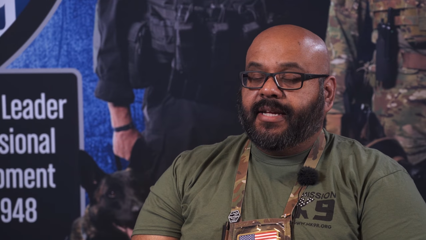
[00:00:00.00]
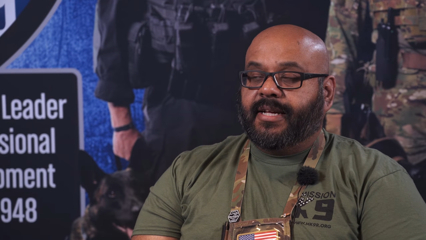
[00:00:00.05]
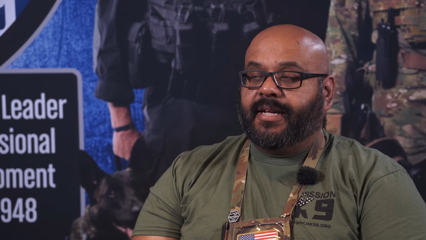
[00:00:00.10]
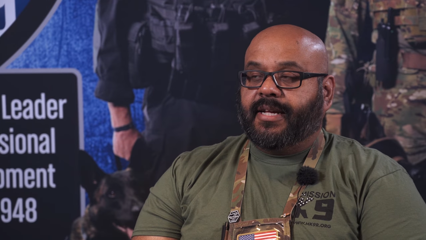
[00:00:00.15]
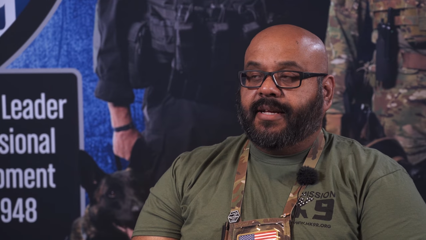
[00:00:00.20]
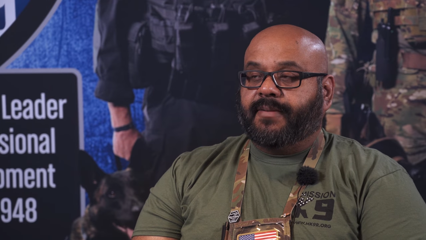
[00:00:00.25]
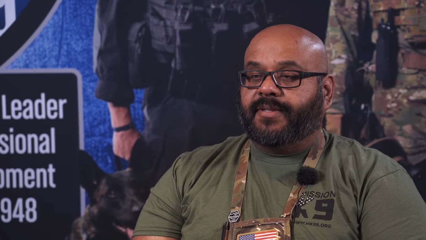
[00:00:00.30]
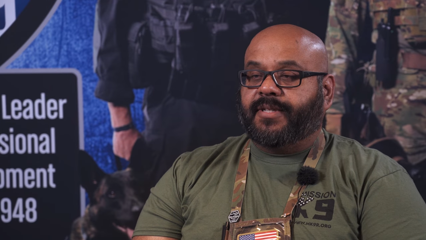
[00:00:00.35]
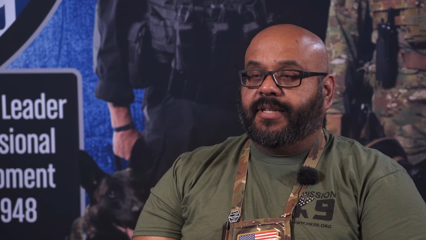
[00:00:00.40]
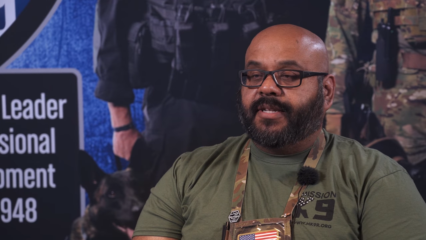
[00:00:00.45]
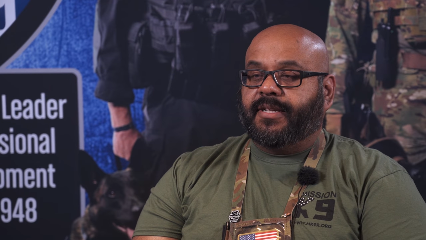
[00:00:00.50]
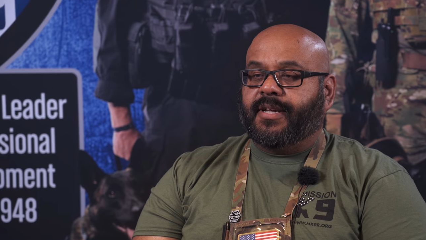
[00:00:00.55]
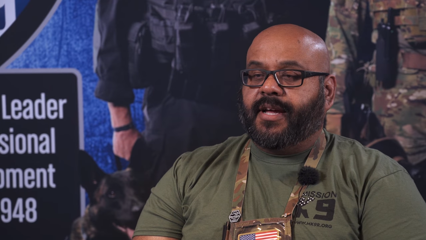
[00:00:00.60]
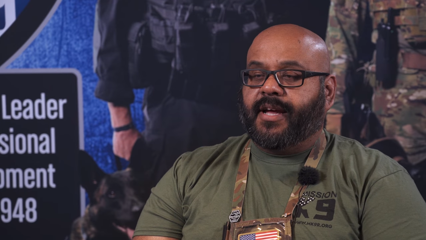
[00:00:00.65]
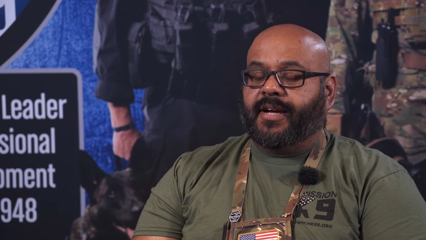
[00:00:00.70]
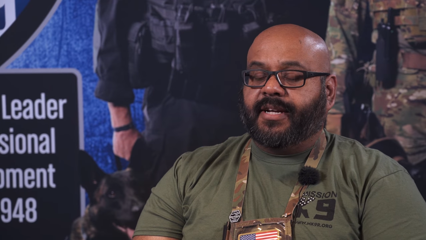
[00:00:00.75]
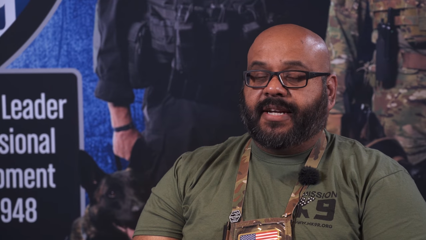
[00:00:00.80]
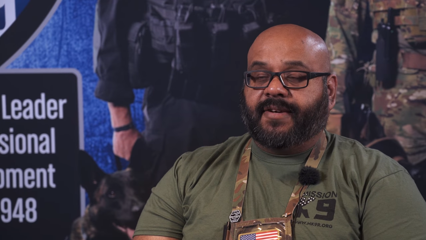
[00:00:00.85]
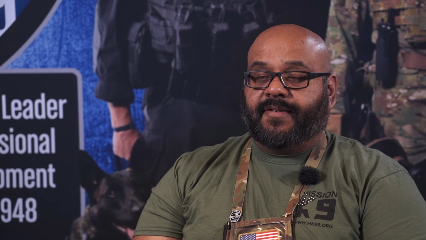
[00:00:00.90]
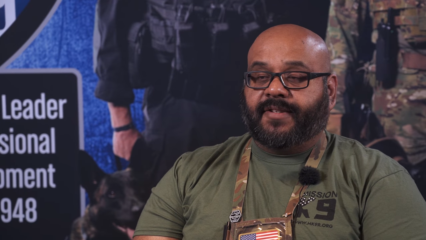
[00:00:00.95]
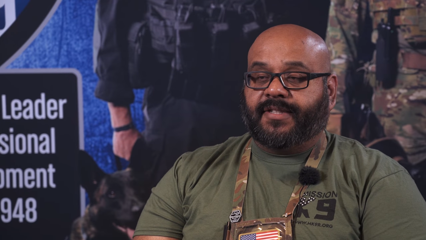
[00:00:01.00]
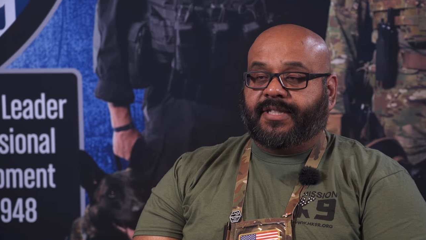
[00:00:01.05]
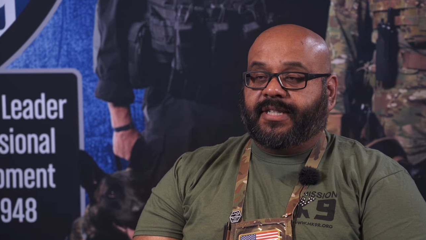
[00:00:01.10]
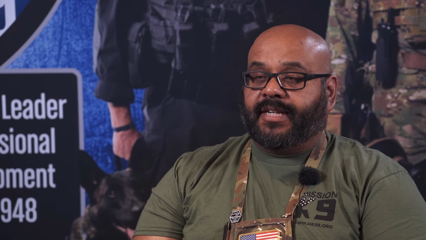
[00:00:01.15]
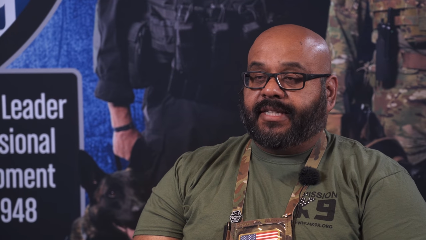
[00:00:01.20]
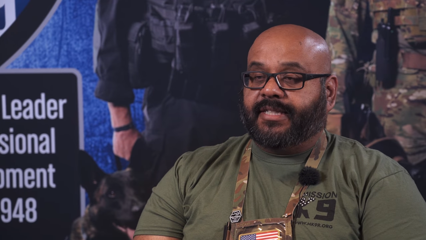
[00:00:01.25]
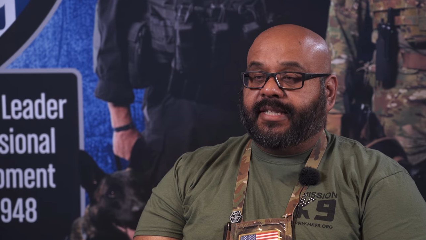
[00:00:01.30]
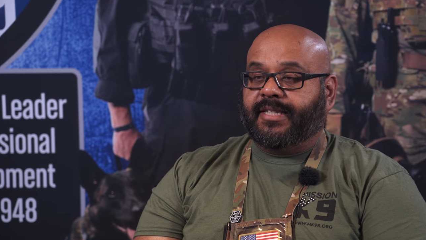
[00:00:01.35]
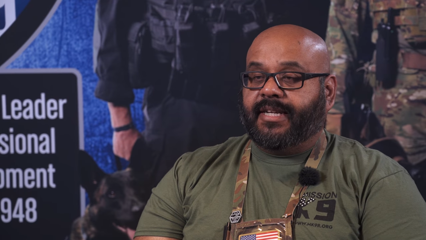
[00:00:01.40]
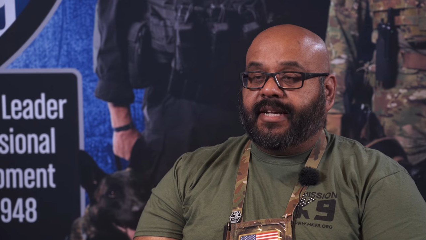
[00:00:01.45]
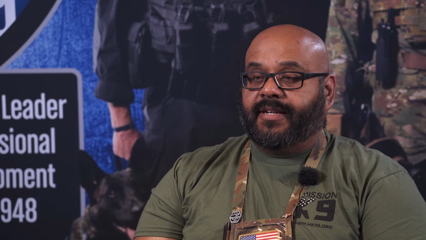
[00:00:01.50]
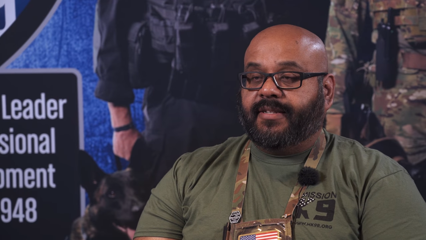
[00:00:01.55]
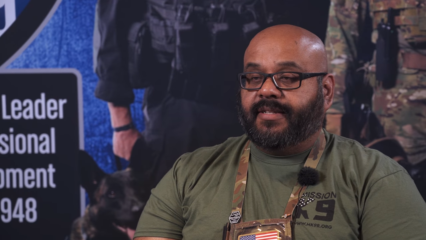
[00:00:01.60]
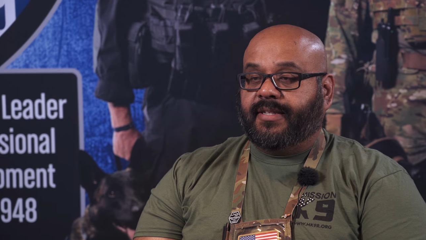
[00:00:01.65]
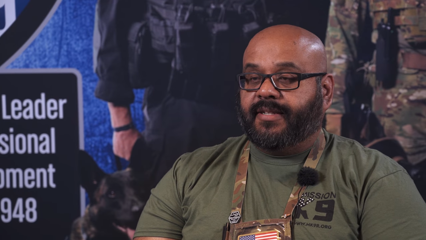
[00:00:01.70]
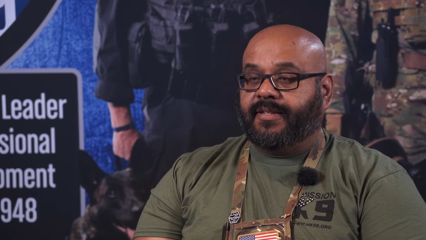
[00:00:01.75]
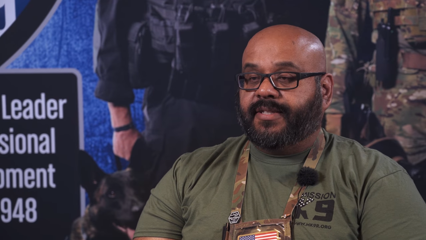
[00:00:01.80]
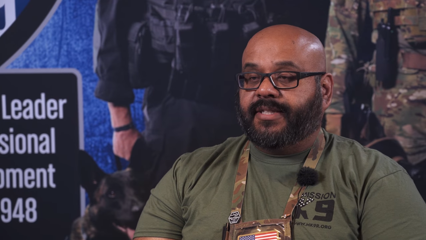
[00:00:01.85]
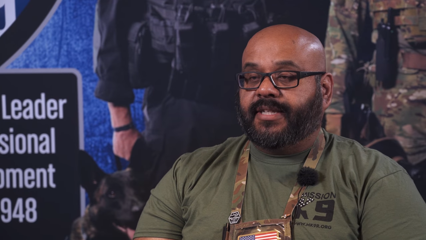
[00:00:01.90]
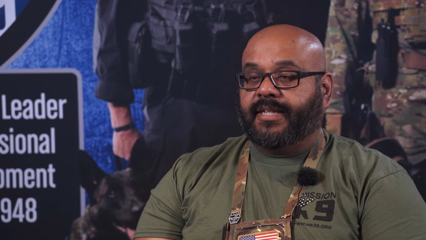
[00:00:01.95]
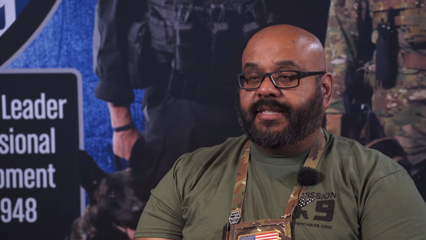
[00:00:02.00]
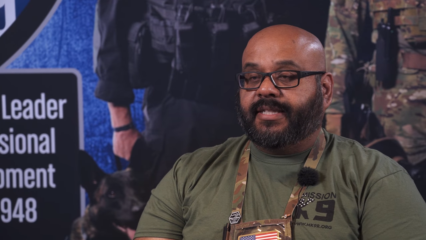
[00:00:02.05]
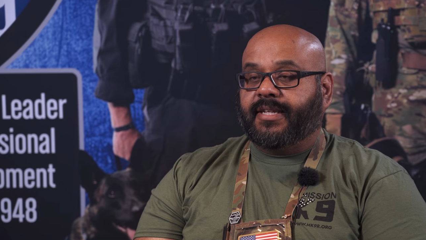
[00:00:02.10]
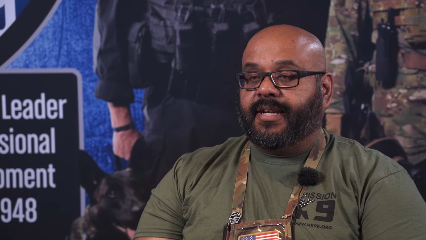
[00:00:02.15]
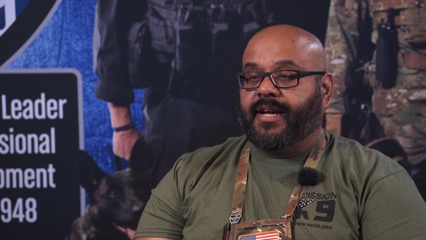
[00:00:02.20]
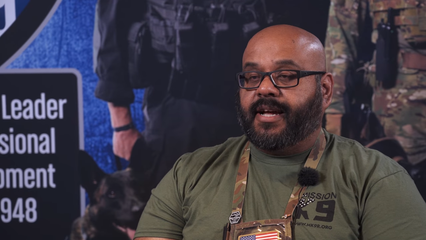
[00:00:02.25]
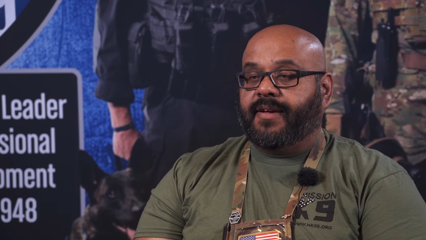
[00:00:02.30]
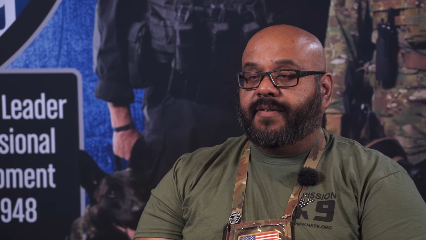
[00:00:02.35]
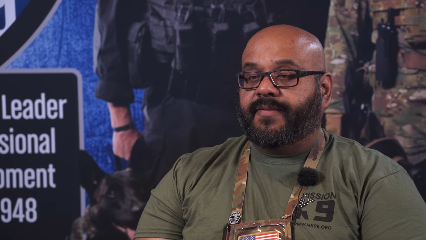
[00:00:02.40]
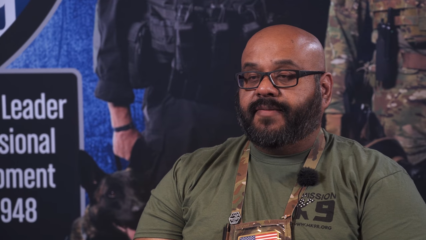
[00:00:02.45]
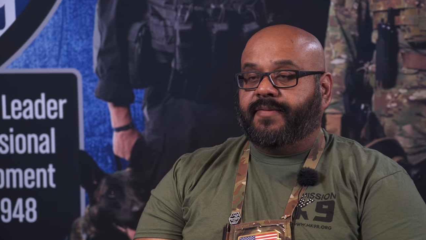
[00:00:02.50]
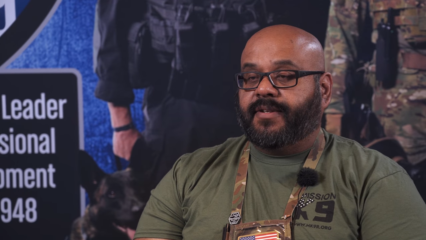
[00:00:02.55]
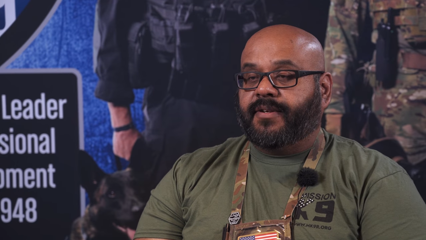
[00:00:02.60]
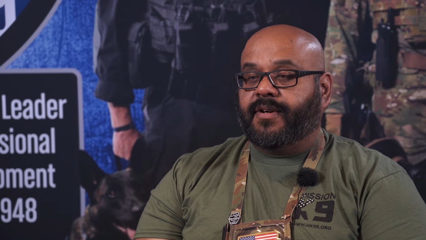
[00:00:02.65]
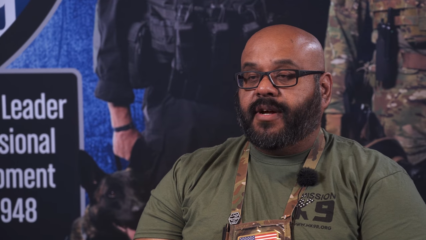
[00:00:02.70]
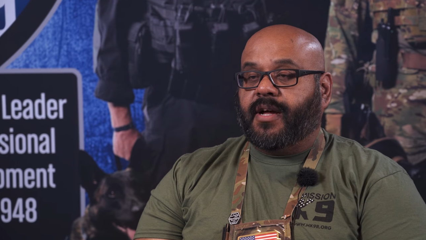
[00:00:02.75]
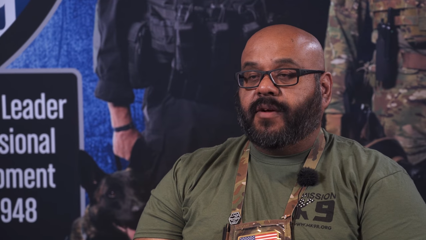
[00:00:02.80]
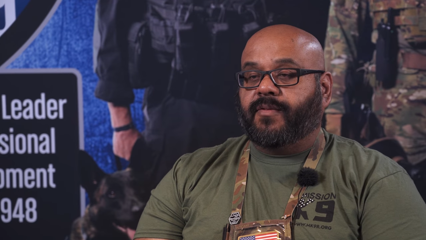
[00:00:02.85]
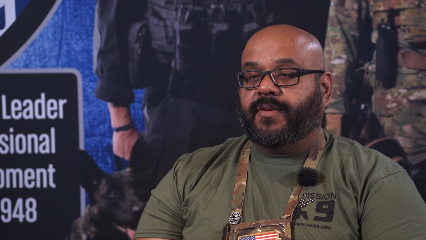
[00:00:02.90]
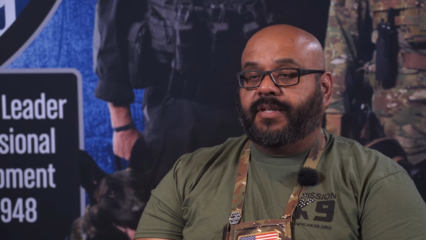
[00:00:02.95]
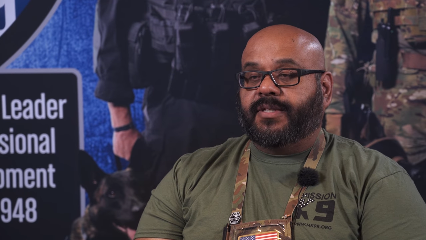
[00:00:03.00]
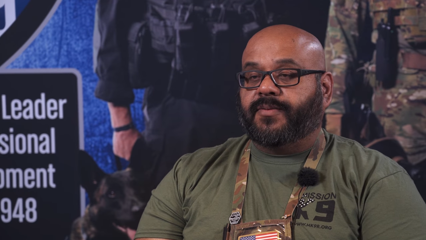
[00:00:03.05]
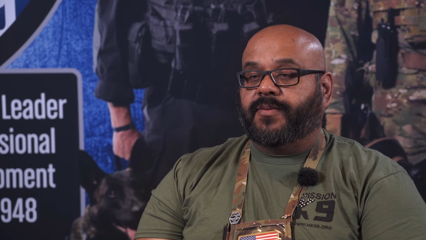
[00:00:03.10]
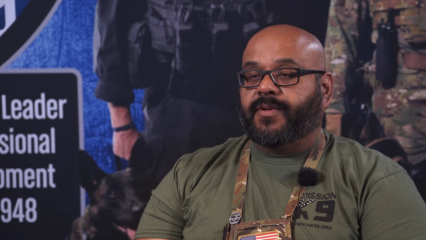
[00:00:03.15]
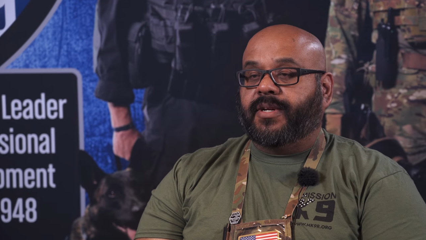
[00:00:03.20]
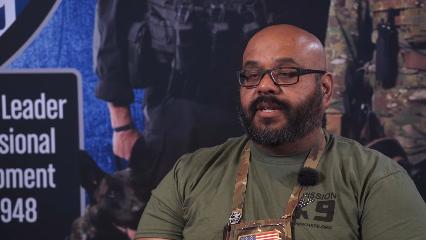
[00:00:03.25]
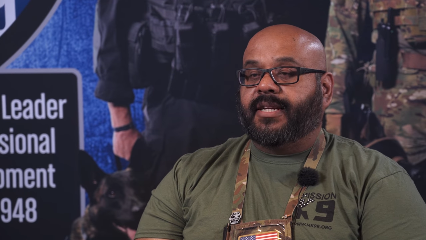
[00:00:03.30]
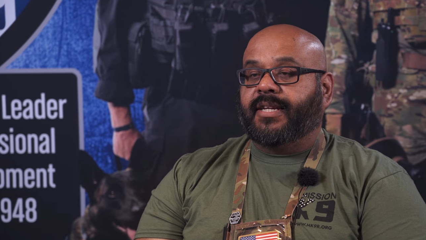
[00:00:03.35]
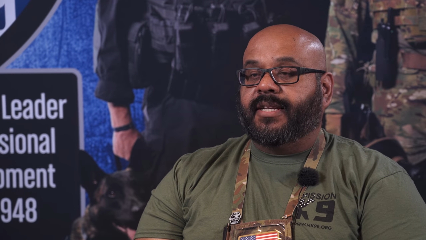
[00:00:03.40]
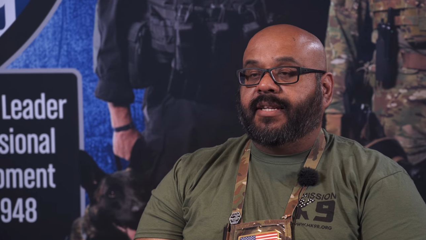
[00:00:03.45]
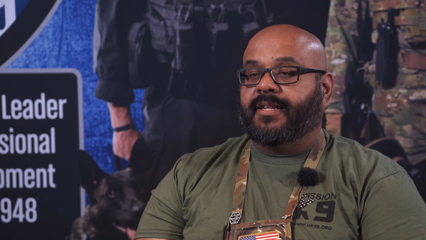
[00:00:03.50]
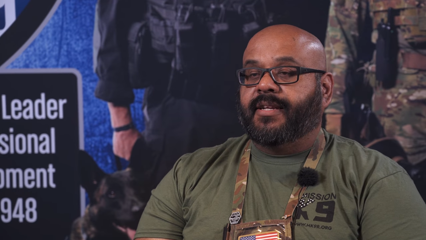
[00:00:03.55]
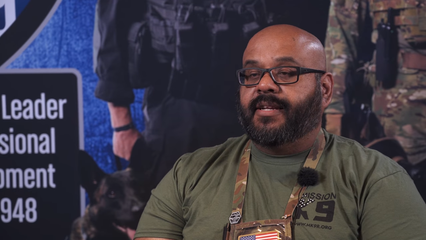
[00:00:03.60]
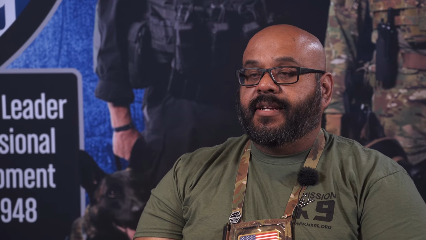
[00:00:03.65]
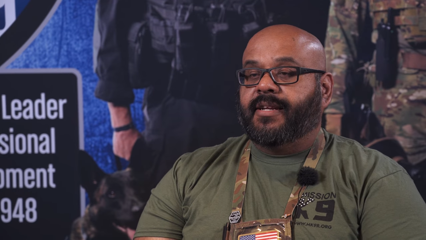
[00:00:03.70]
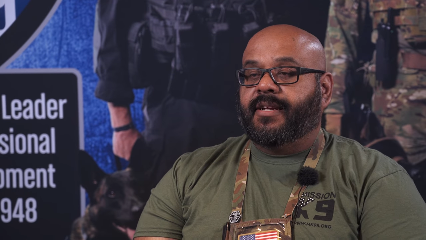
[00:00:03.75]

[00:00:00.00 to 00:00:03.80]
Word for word: Um, so the dog never shuts it, you know, shuts it off. They're always working.